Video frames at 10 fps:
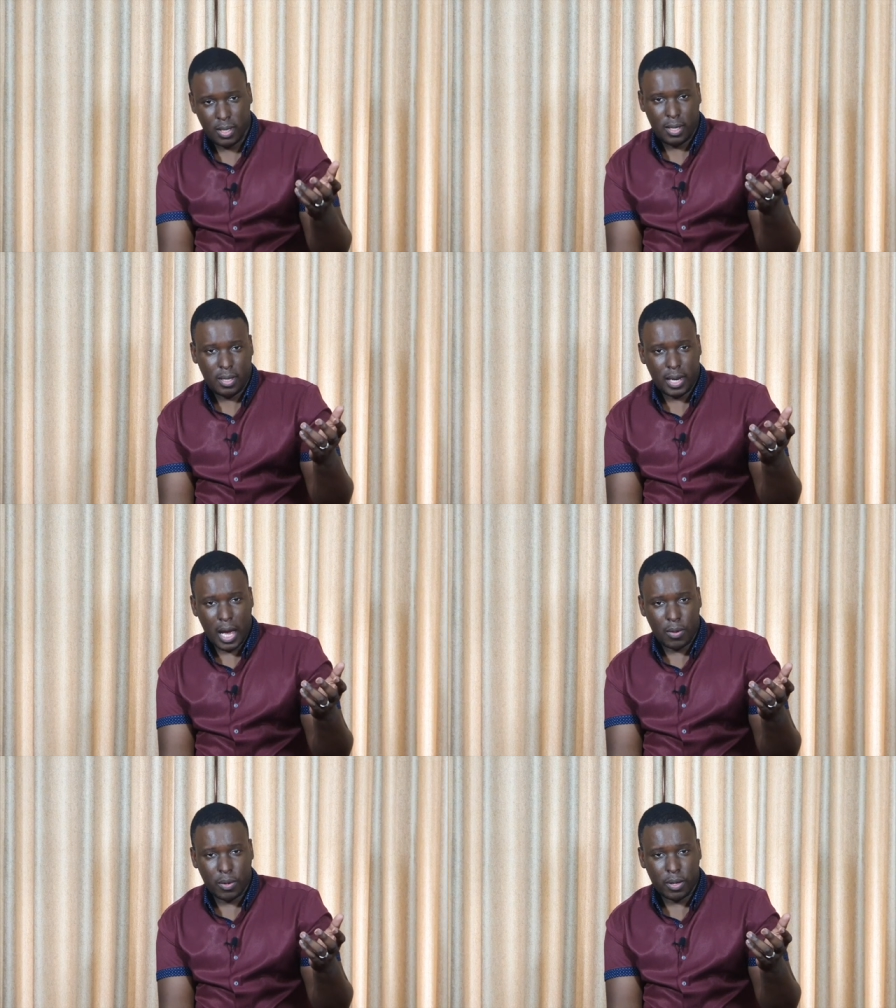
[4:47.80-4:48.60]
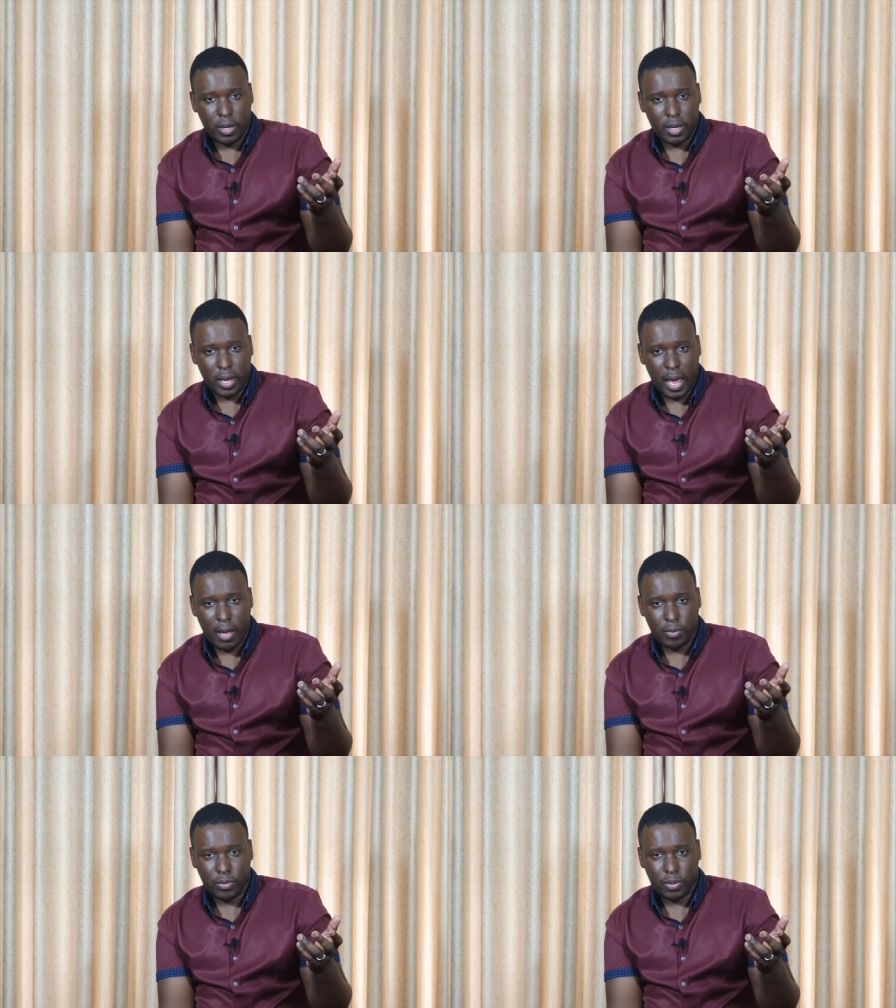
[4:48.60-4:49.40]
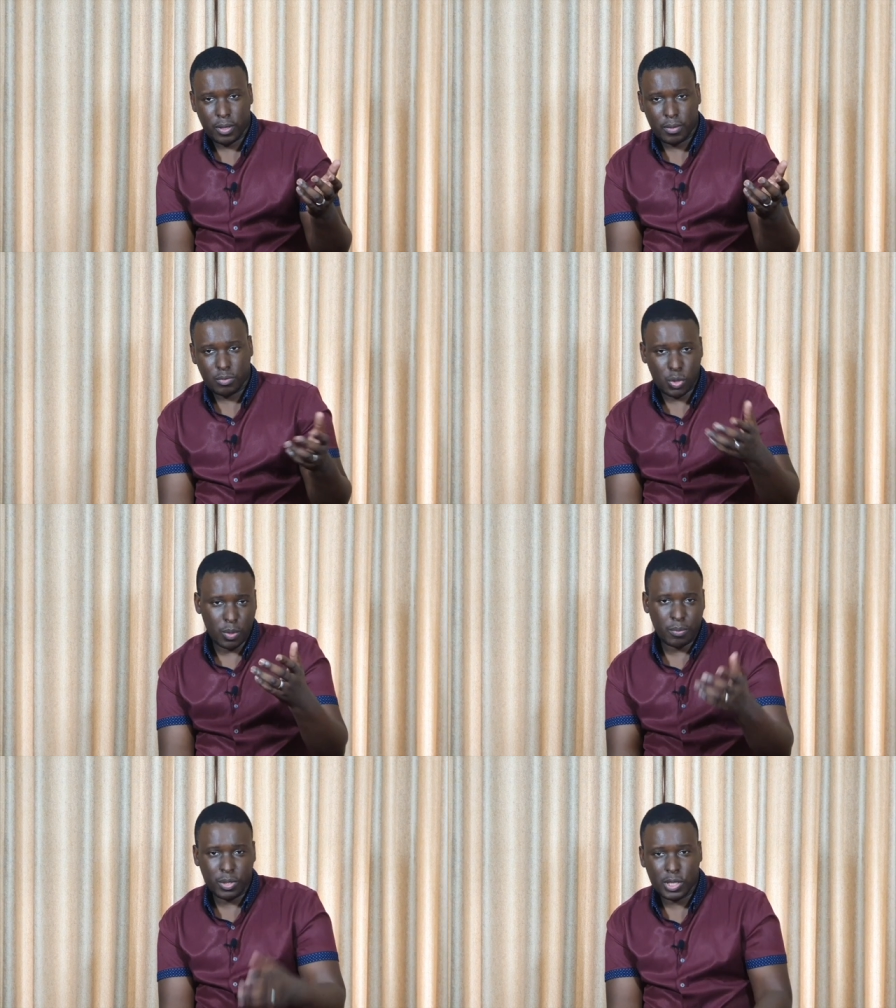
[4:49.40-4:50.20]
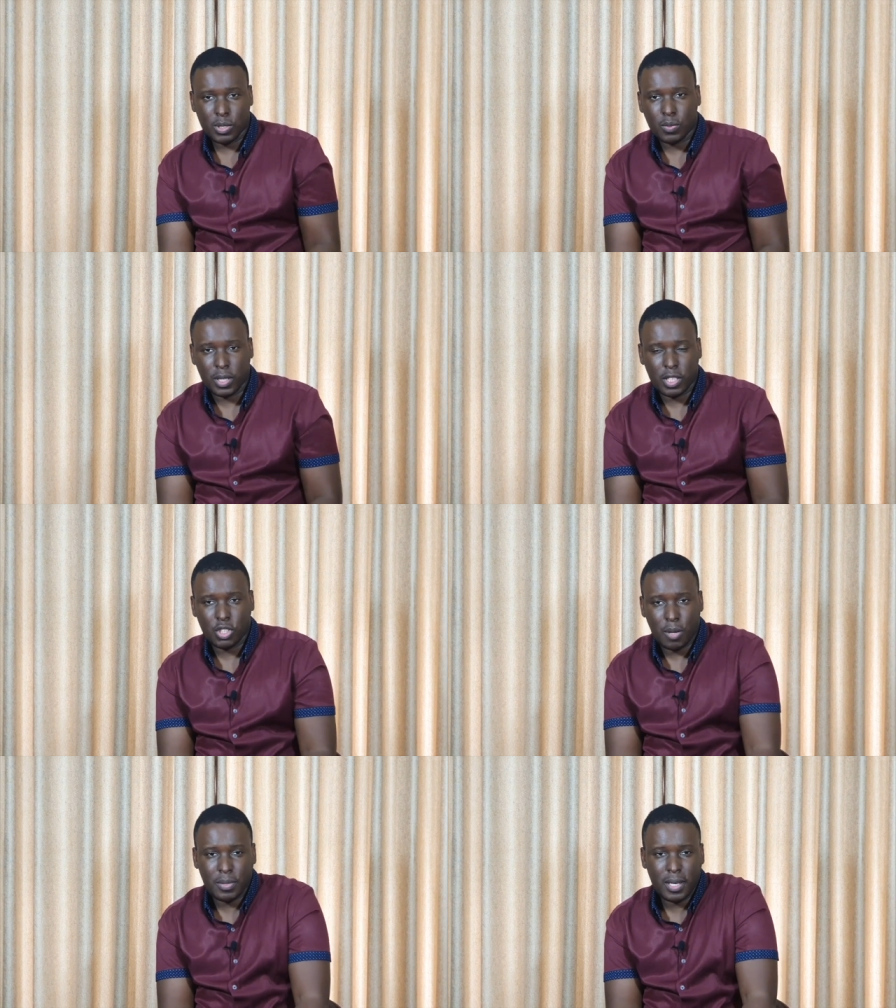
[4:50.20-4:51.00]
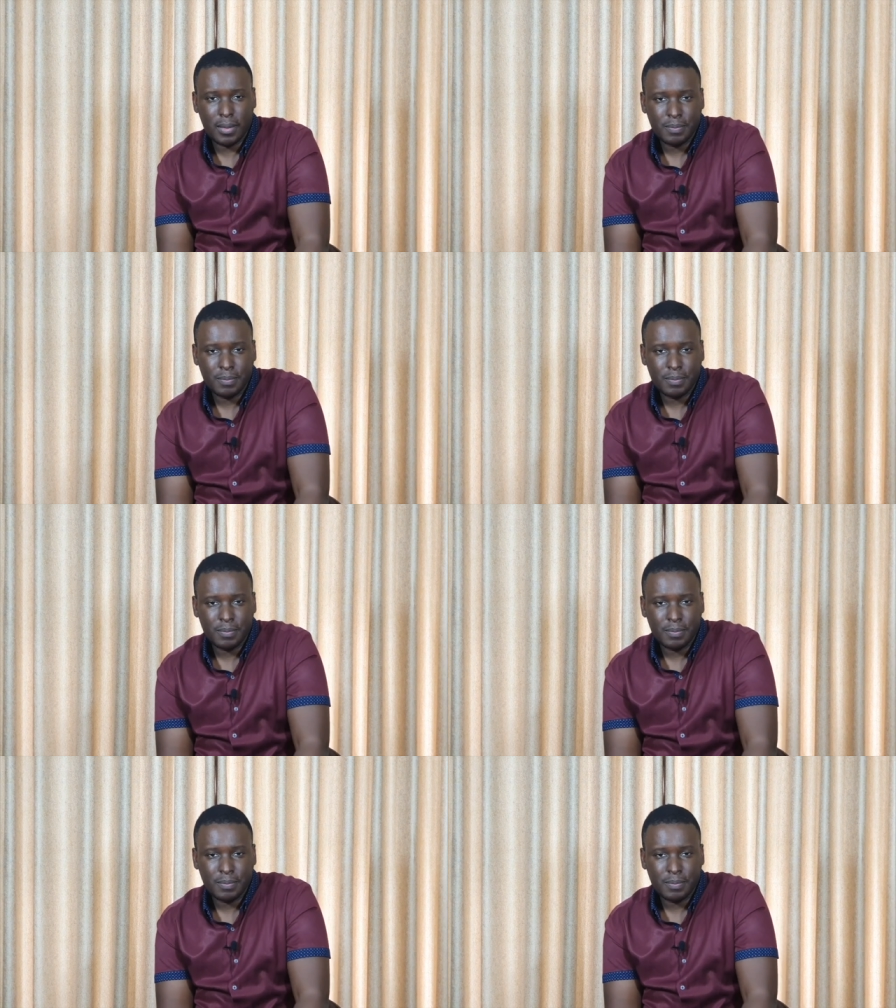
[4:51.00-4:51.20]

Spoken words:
an hour and a half, 21 Bridges will get the job done.